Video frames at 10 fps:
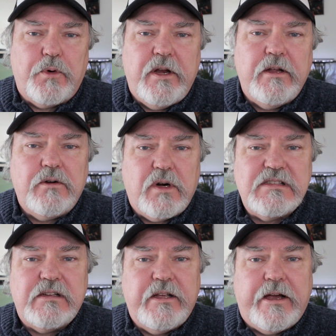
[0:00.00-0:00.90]
breeding
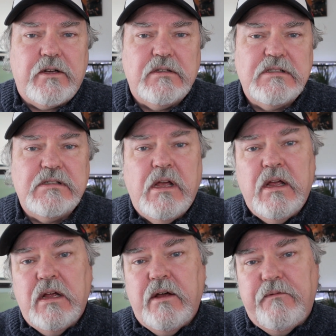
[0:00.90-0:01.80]
Crested Geckos
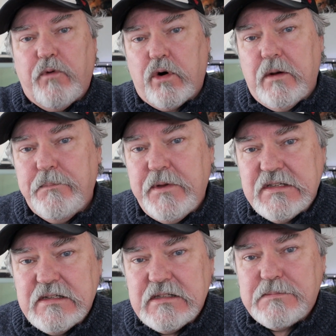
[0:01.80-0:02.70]
for a
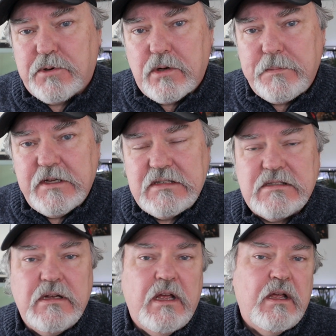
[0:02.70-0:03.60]
business
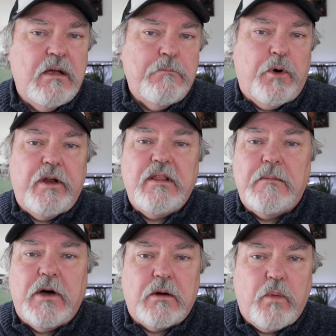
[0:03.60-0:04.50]
purpose, putting
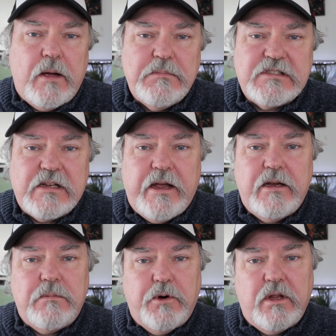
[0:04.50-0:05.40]
them on a
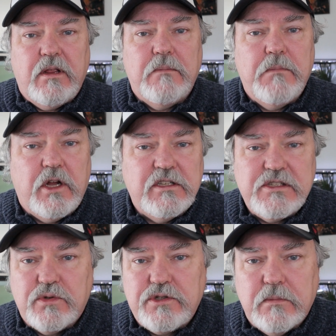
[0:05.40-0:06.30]
website, putting them on
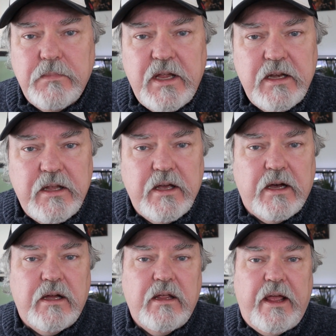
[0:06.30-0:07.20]
social
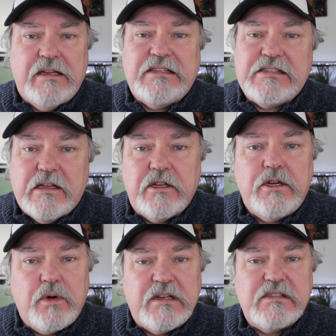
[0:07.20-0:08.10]
media, and
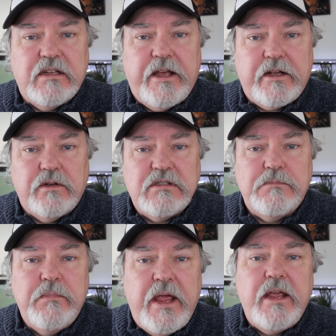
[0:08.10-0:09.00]
selling Crested Geckos,
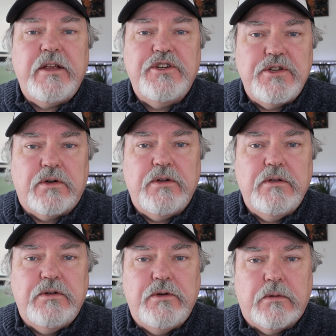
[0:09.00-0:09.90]
make sure
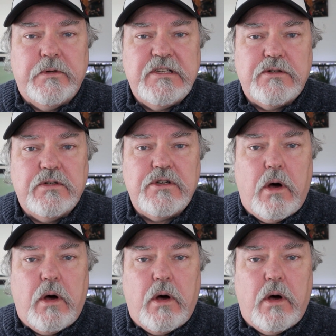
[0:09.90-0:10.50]
you do your research